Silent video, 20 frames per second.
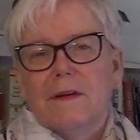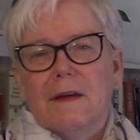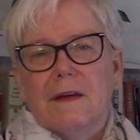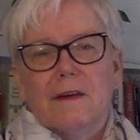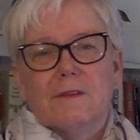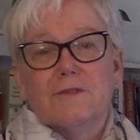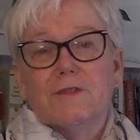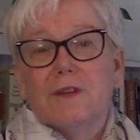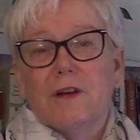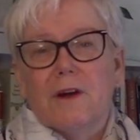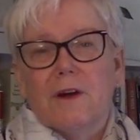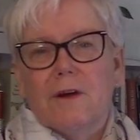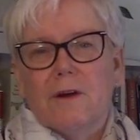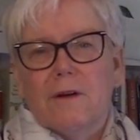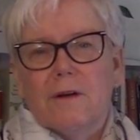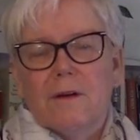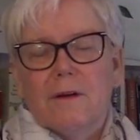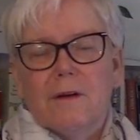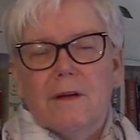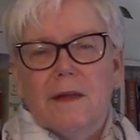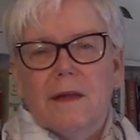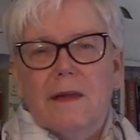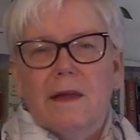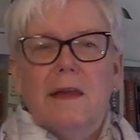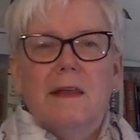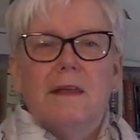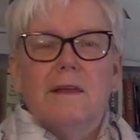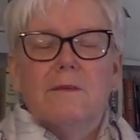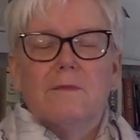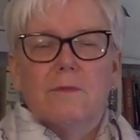share
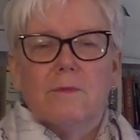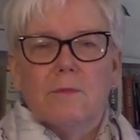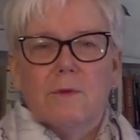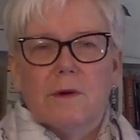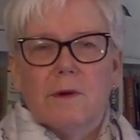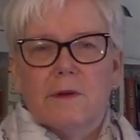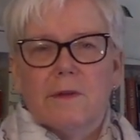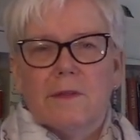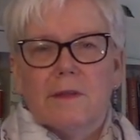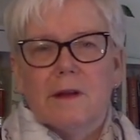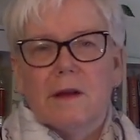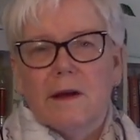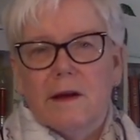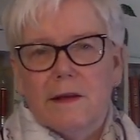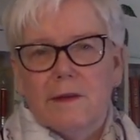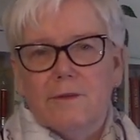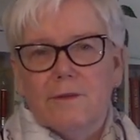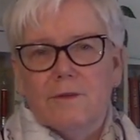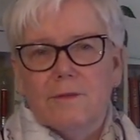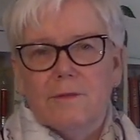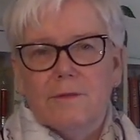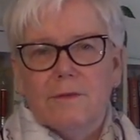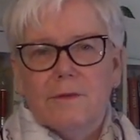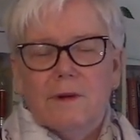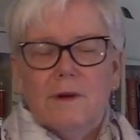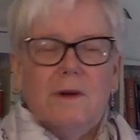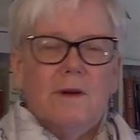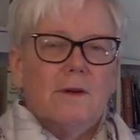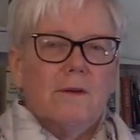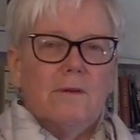any of the work that I do,
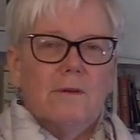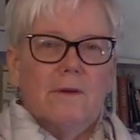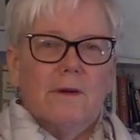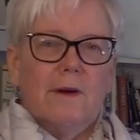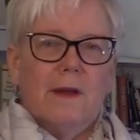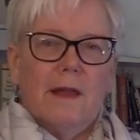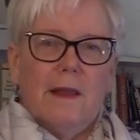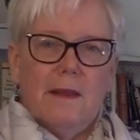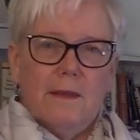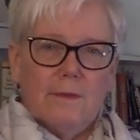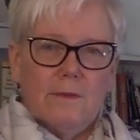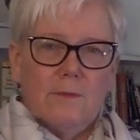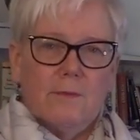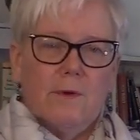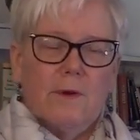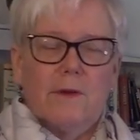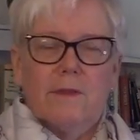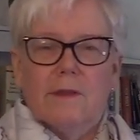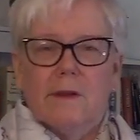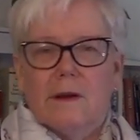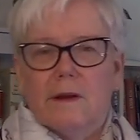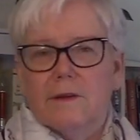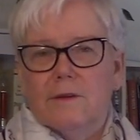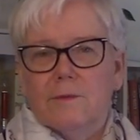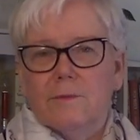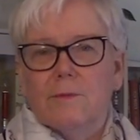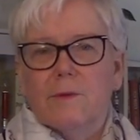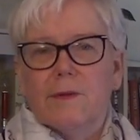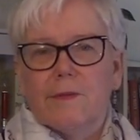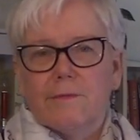or any of the work that I
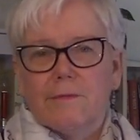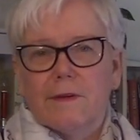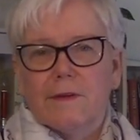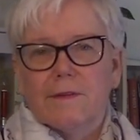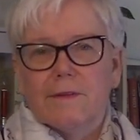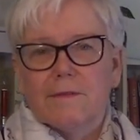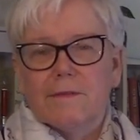do with Friends of